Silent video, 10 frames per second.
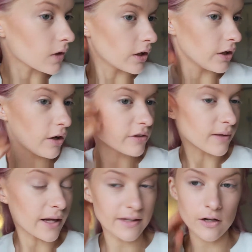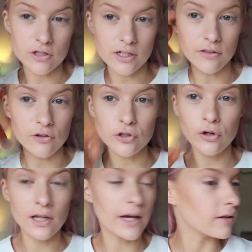You can also add that underneath the
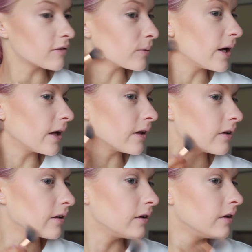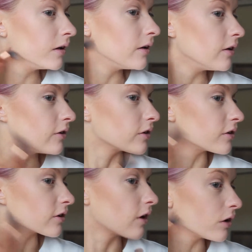jawline as well,
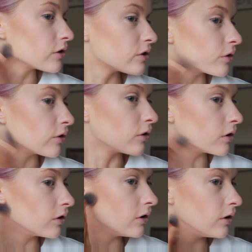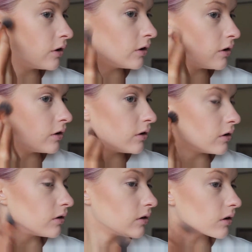just to contour
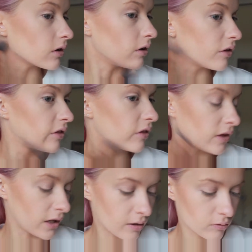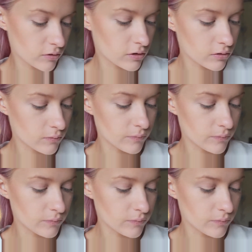and thin out